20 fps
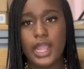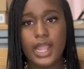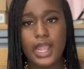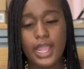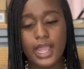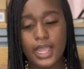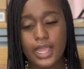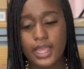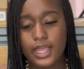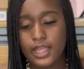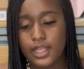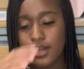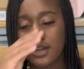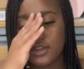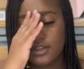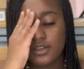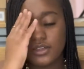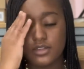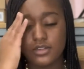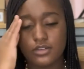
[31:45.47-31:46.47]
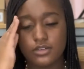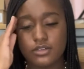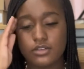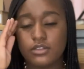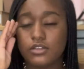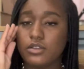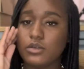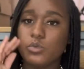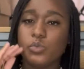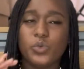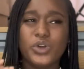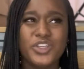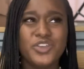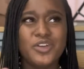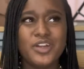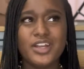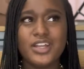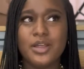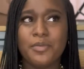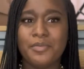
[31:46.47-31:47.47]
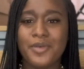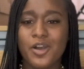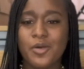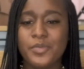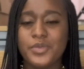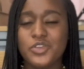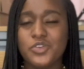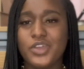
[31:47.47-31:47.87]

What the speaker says: And when you're in the moment,